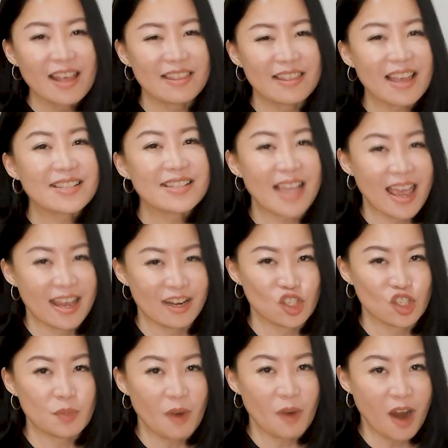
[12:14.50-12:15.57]
That's
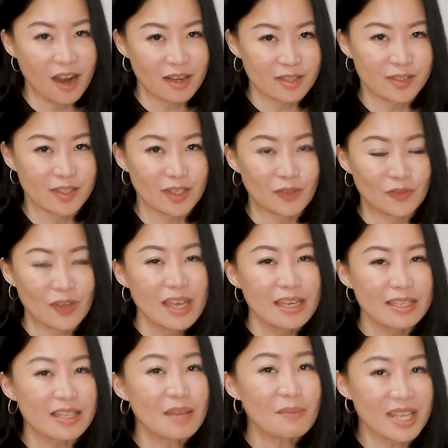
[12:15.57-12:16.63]
energy positive.
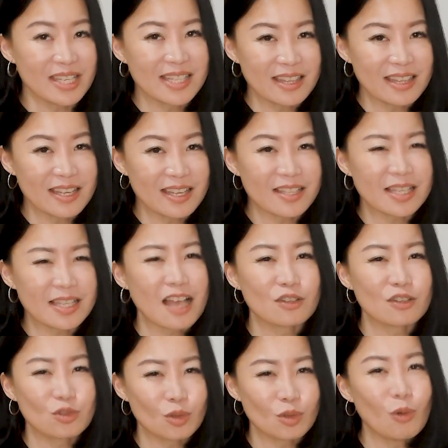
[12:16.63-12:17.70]
Some easy things are
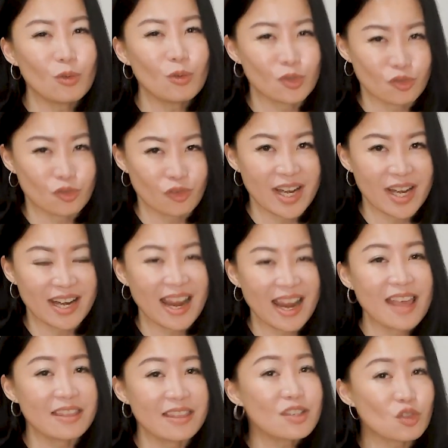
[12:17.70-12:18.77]
soul draining, and
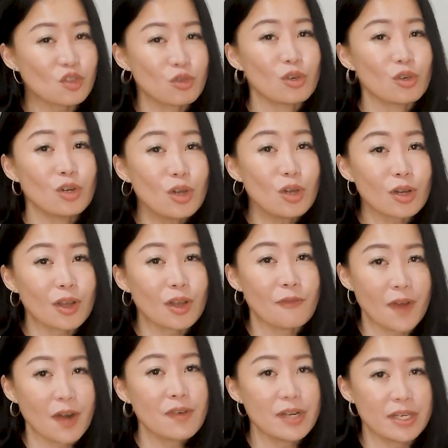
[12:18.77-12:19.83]
this could look
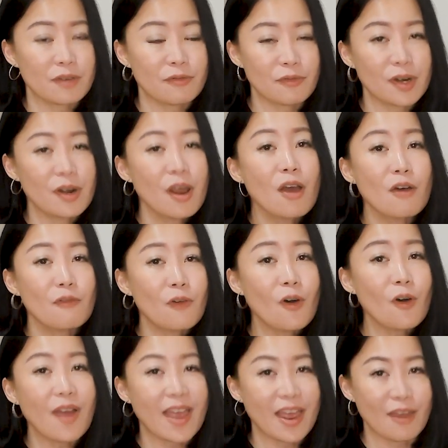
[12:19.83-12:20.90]
very different for
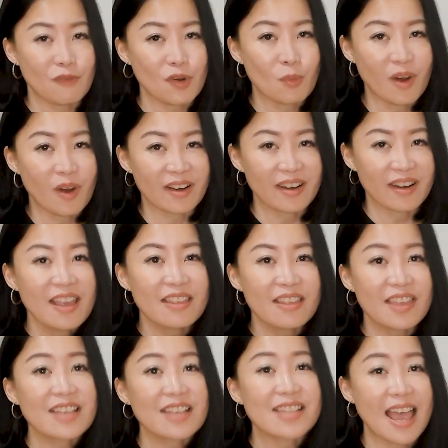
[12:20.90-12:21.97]
everyone.
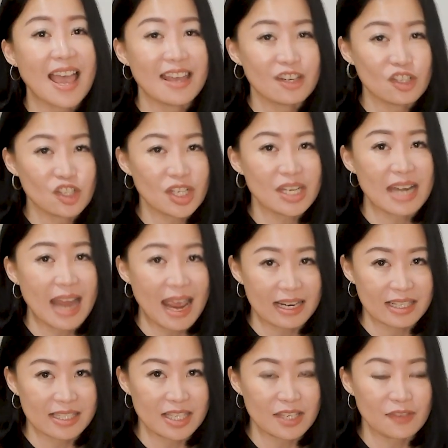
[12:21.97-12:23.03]
That's energy
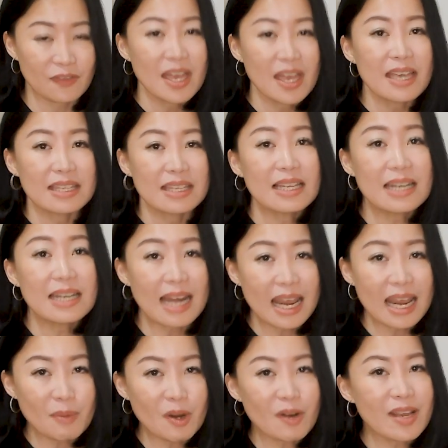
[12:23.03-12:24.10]
negative. The
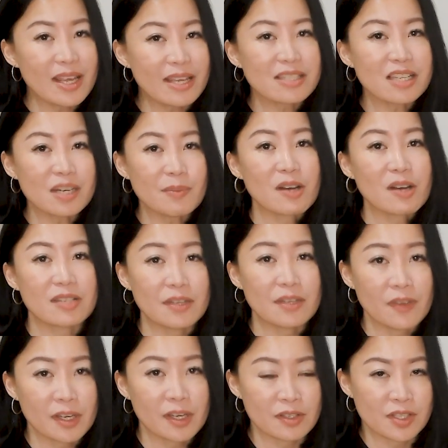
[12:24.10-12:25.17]
label isn't about
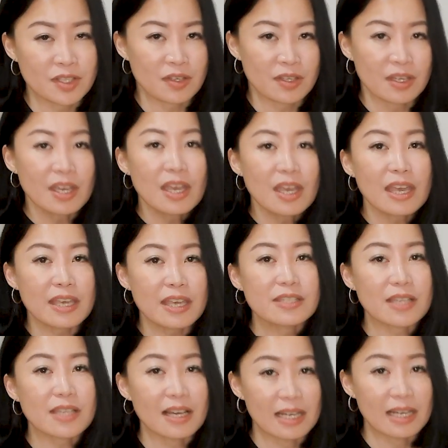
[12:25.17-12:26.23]
difficulty, it's
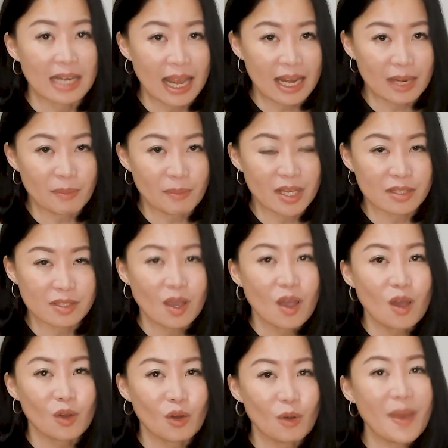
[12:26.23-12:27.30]
alignment.
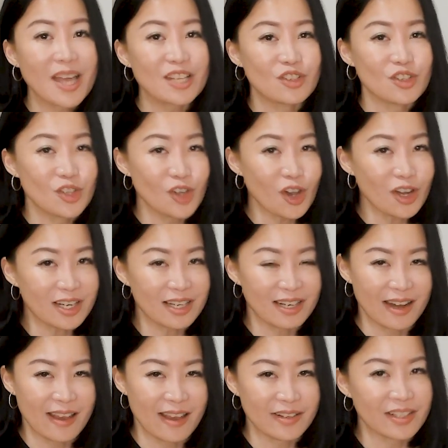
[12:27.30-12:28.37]
Go back to your
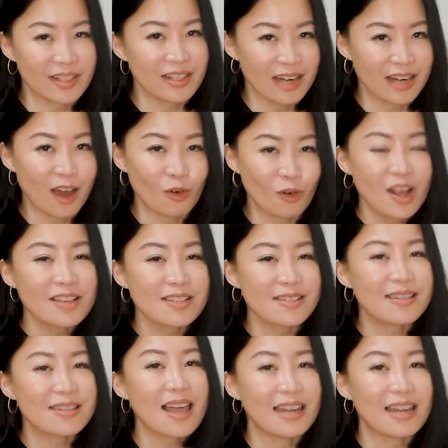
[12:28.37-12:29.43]
calendar now.
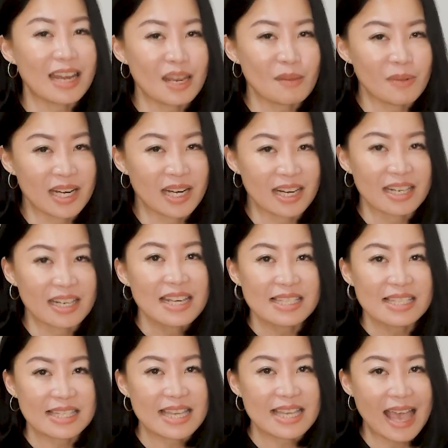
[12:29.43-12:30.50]
Start labeling
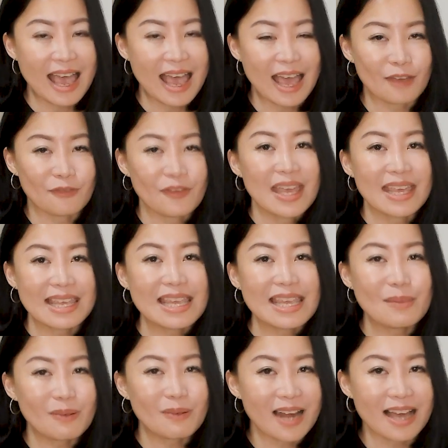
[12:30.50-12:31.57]
CF, E
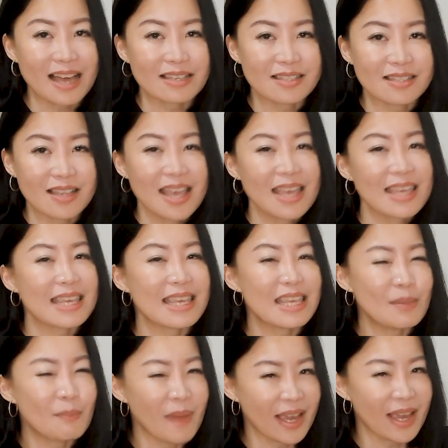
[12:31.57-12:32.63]
plus, E
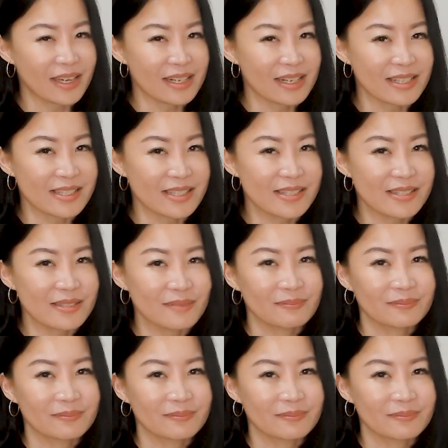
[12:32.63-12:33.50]
minus.